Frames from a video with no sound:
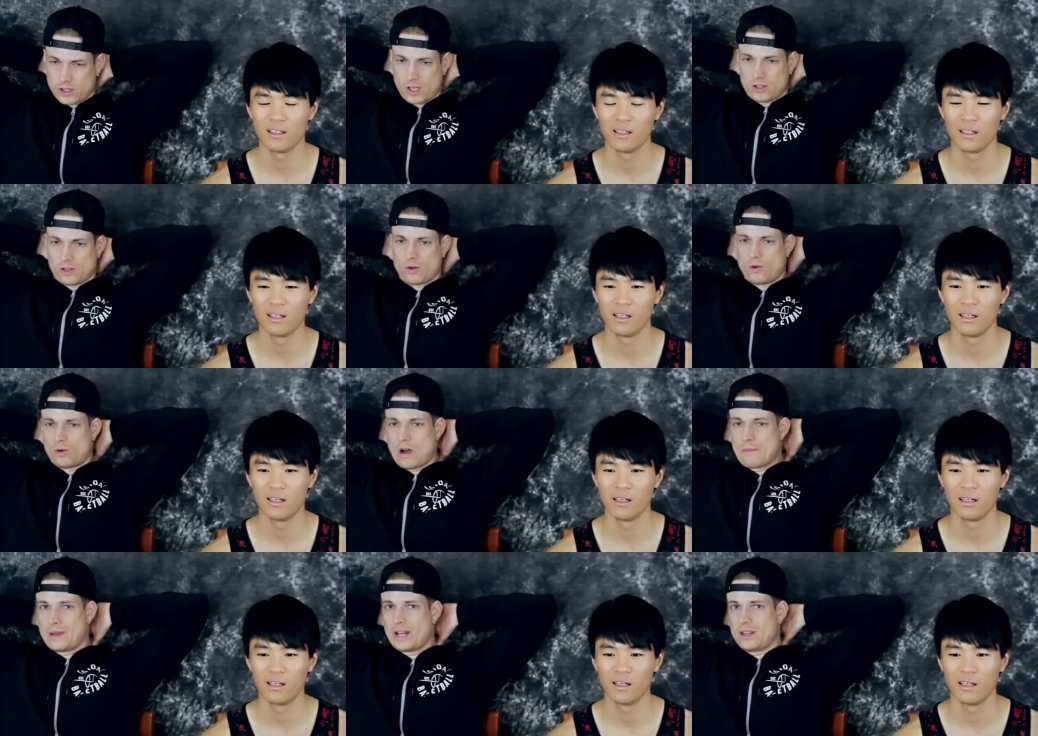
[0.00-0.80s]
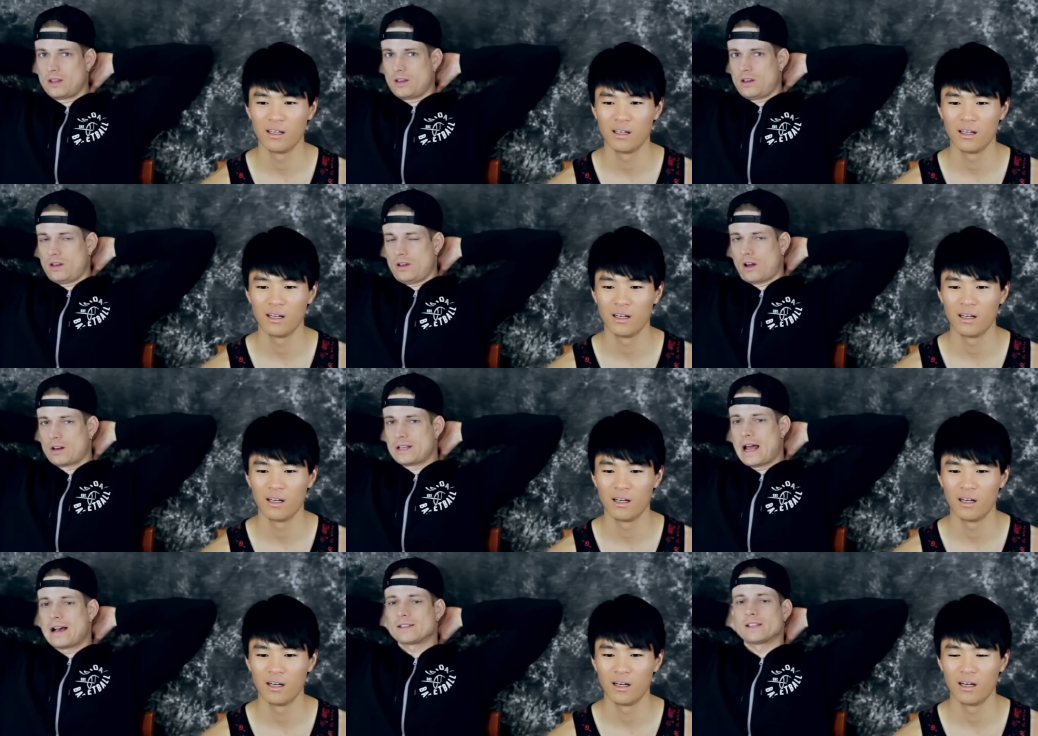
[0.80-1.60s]
Speaker 1: it's cool. I mean, in the uh,
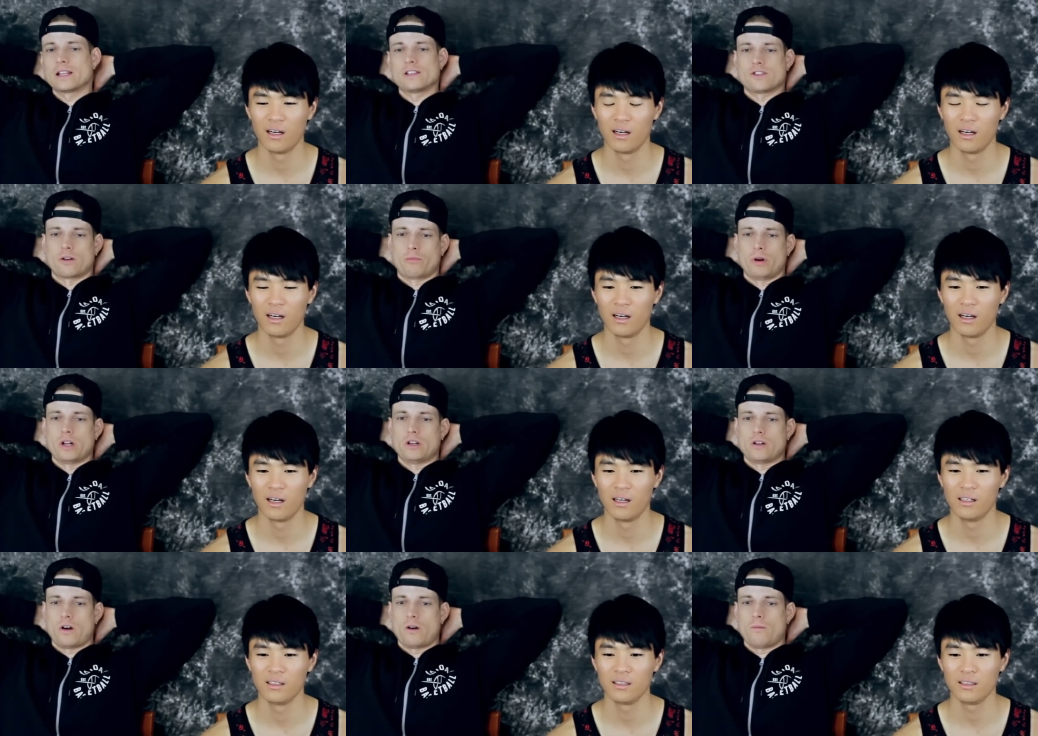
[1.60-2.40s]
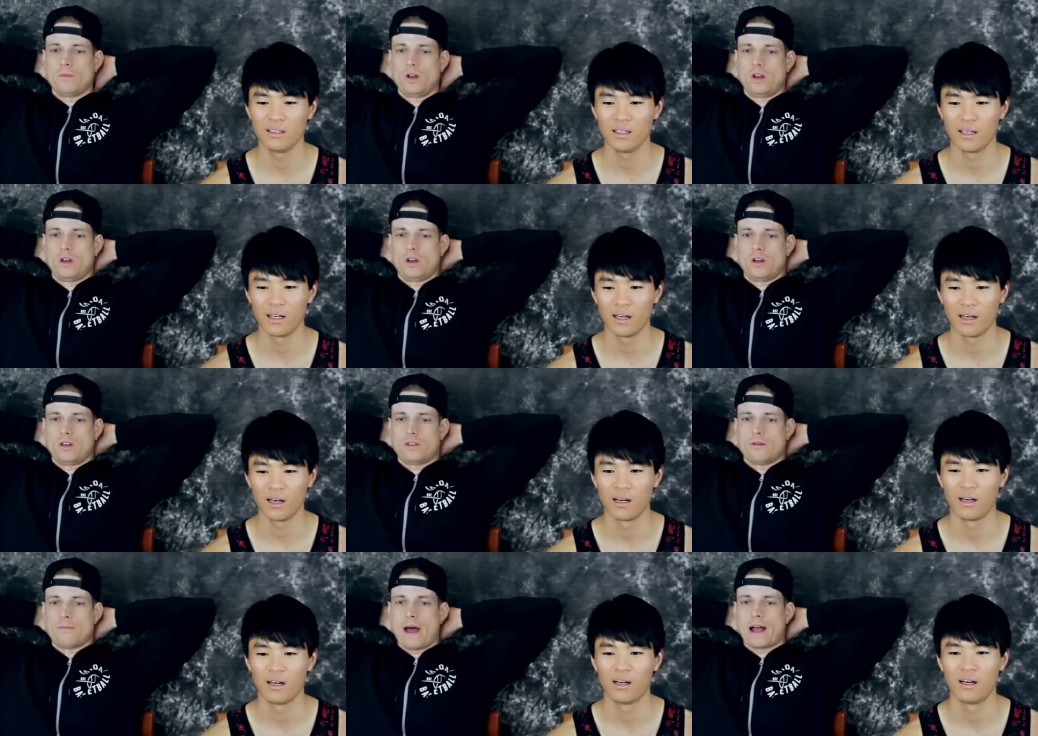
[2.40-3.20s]
Audacities, they're pretty dope.
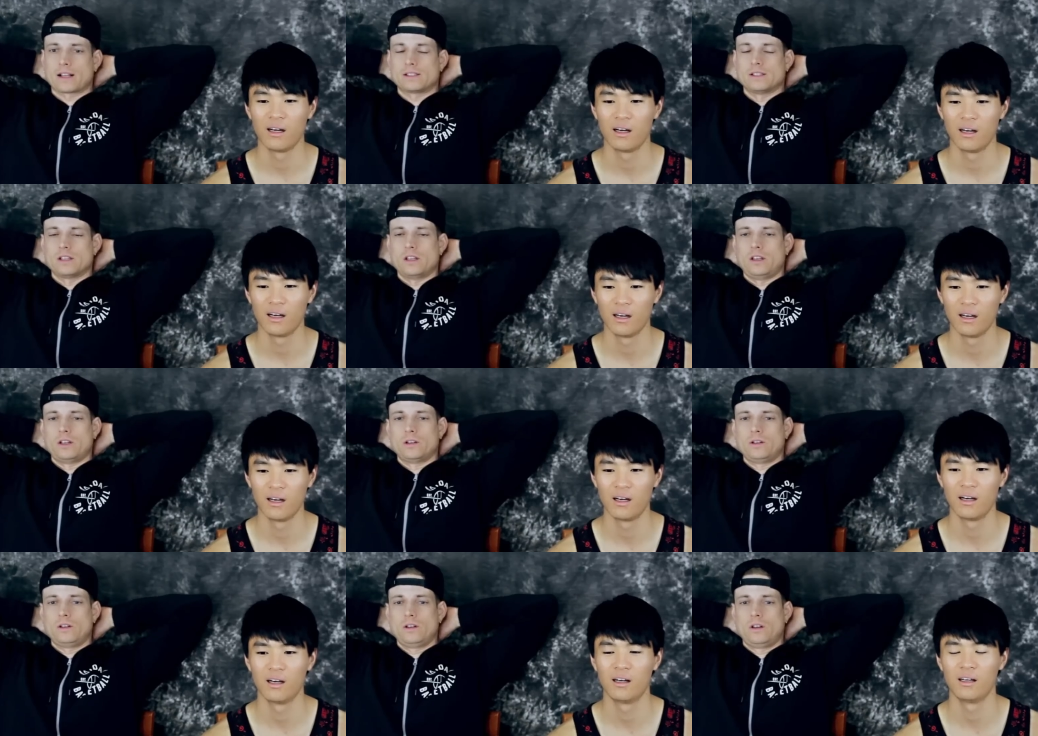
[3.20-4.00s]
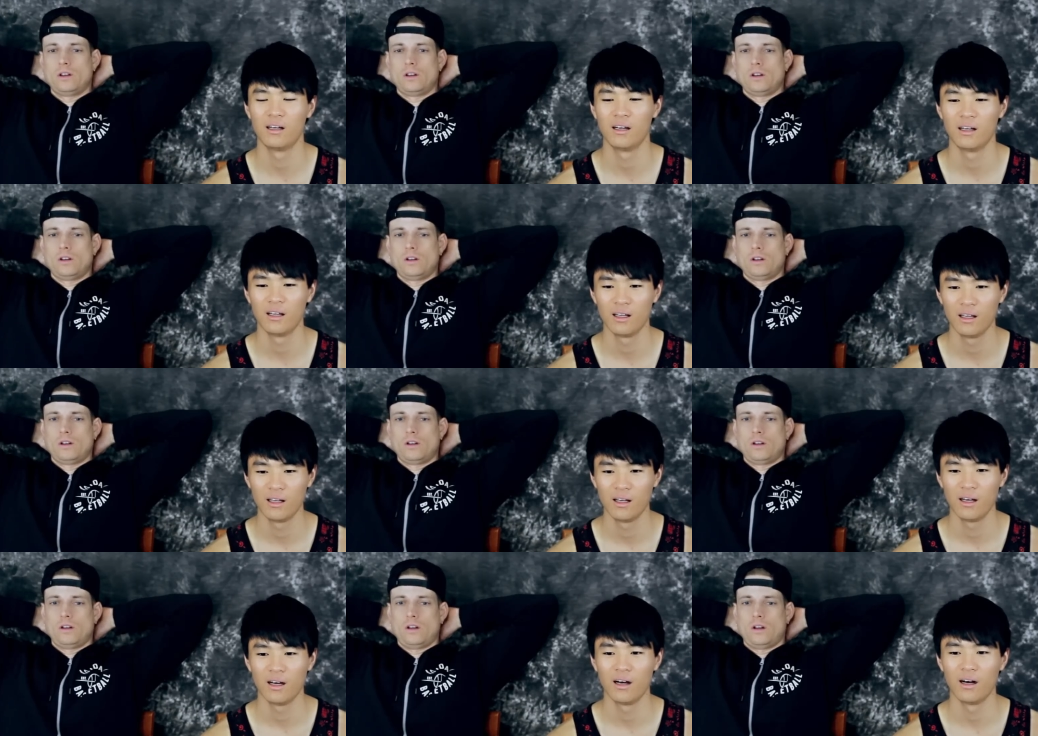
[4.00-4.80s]
Yeah. The Max and the Heel.
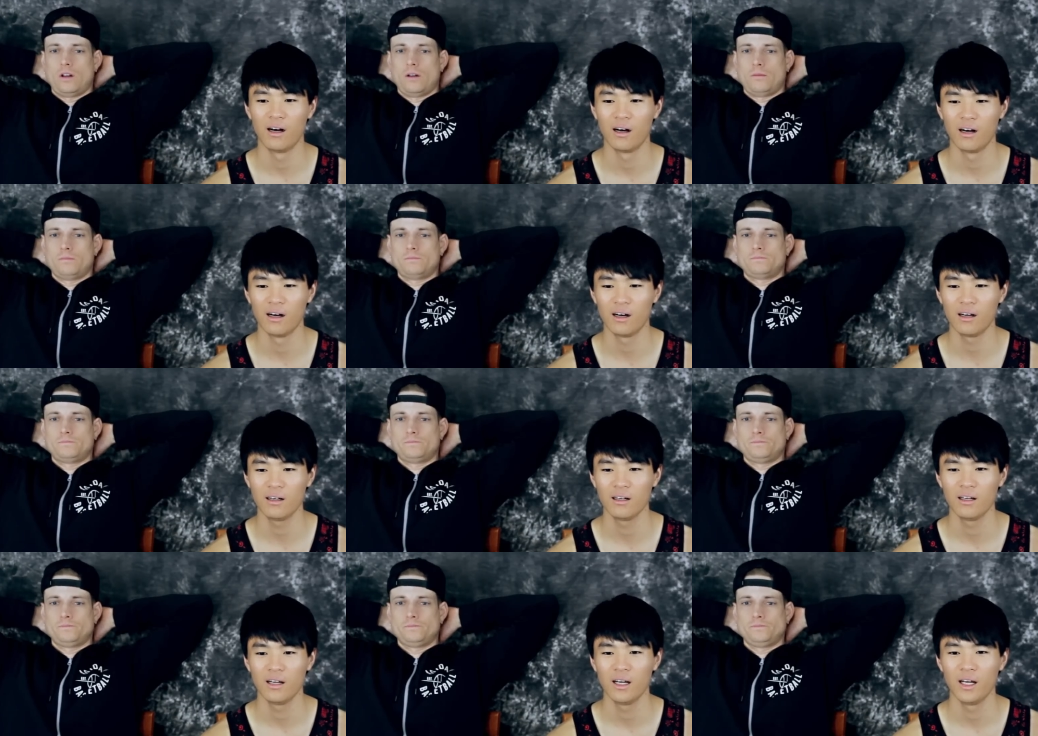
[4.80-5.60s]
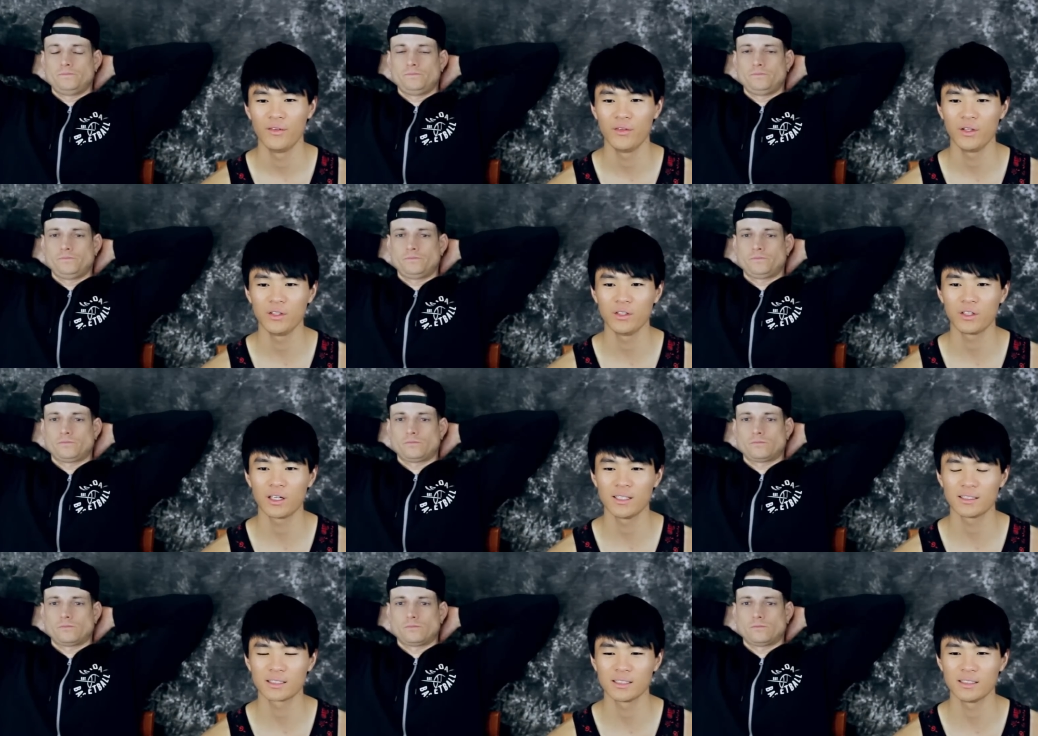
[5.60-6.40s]
Uh huh. And then you
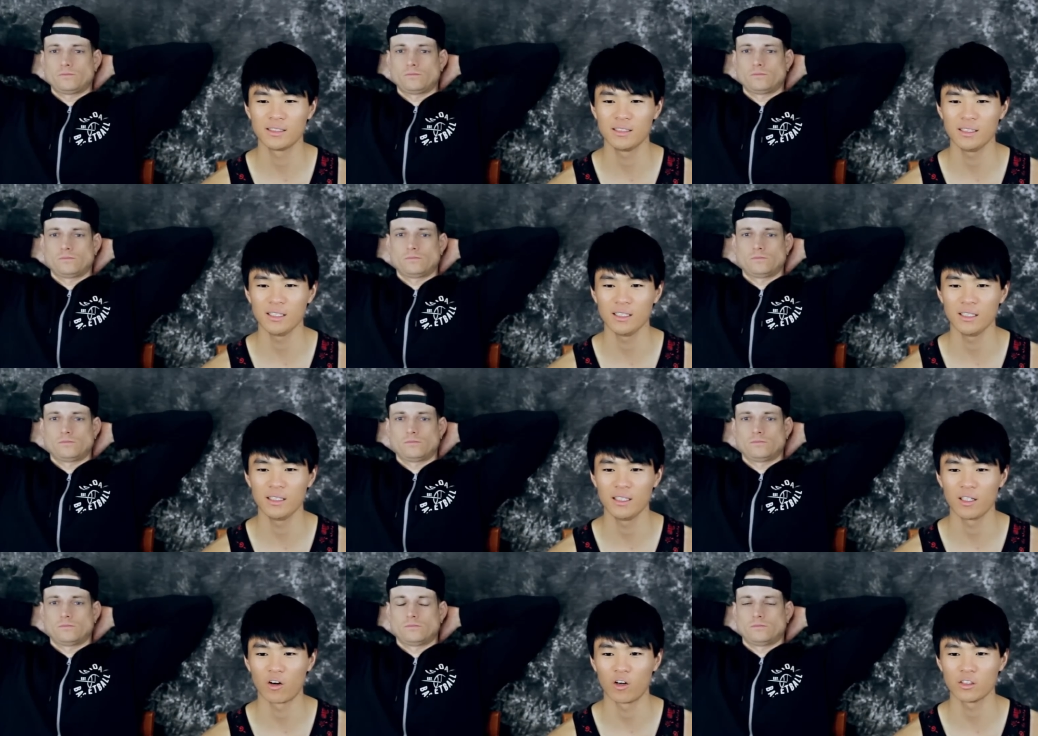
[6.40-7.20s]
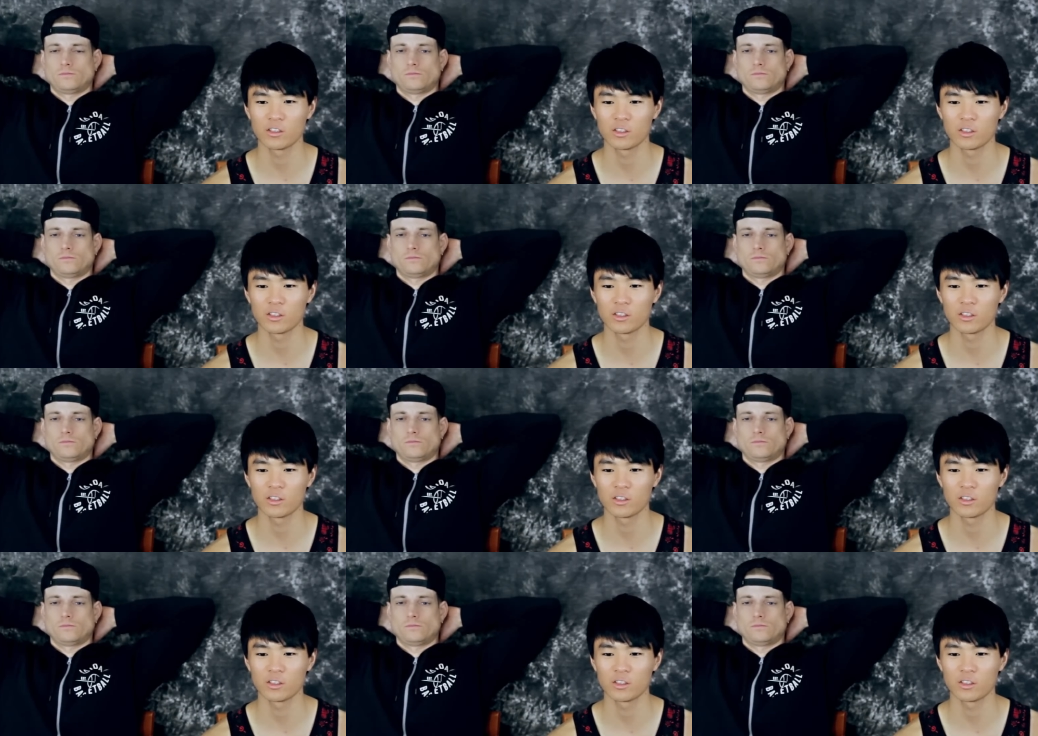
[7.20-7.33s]
Speaker 2: guys can see the art